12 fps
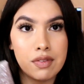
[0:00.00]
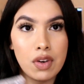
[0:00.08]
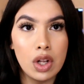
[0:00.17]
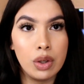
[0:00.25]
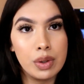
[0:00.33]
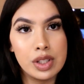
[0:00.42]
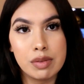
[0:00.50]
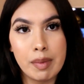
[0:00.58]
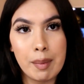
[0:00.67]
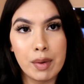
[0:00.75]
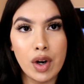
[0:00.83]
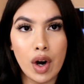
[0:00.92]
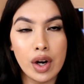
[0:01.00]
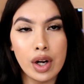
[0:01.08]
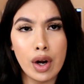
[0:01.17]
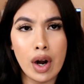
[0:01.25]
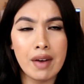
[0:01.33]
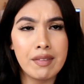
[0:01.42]
followers of my
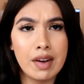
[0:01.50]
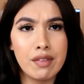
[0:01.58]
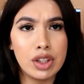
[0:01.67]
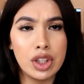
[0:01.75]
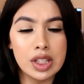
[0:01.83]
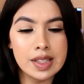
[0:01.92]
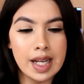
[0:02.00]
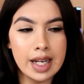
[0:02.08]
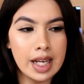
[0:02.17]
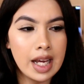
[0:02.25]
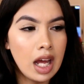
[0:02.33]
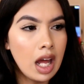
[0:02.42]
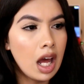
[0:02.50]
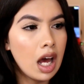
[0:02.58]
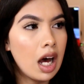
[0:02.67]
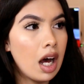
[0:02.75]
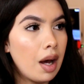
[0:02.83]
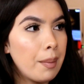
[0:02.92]
Mercari or have ever looked at it,
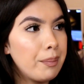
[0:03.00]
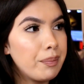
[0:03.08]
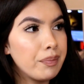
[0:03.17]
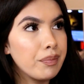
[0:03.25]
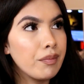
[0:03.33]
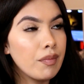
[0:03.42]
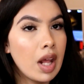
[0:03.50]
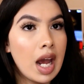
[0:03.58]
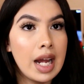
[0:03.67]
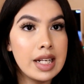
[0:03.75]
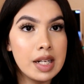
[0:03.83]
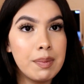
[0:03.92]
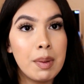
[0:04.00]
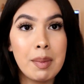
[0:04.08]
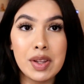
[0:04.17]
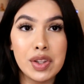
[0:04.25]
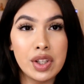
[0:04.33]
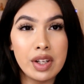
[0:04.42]
I did put
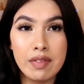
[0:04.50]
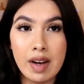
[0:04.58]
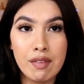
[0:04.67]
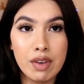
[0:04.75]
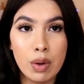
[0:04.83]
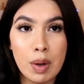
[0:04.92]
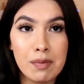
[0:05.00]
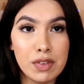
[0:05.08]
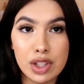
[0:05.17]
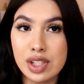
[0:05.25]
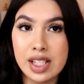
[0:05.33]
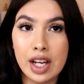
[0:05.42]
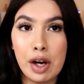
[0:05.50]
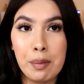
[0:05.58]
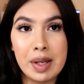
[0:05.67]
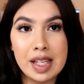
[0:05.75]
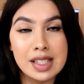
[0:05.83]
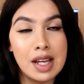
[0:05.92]
my 350 up for sale
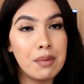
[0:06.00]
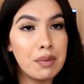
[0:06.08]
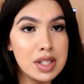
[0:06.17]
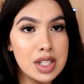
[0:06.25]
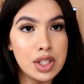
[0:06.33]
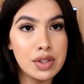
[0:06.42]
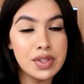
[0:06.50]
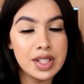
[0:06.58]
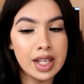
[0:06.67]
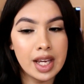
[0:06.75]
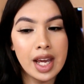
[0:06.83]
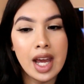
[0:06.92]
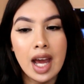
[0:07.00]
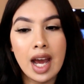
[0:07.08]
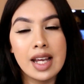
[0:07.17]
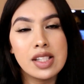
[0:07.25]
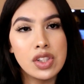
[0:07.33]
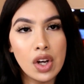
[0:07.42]
because I wasn't using it.
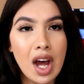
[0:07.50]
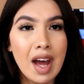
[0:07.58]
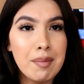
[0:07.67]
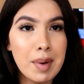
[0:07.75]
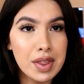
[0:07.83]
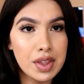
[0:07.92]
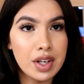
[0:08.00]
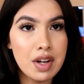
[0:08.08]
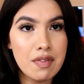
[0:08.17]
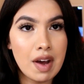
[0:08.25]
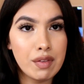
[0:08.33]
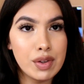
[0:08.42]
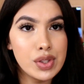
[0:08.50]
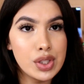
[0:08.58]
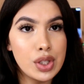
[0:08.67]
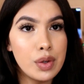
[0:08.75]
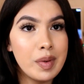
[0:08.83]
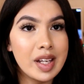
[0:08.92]
I still have my
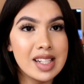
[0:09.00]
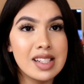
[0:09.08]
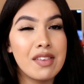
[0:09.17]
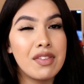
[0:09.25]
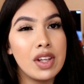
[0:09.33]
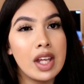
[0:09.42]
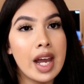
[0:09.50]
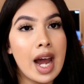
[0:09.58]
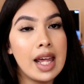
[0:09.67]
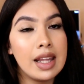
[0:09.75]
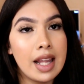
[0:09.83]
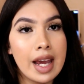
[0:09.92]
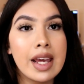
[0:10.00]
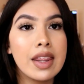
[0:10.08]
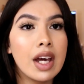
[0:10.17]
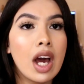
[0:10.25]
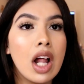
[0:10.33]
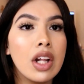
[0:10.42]
3502 because I feel like I
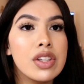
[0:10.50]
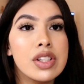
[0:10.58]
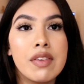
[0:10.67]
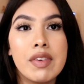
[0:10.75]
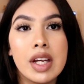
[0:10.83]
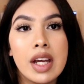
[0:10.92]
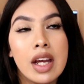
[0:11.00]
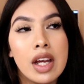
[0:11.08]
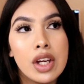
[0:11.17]
like the colors of it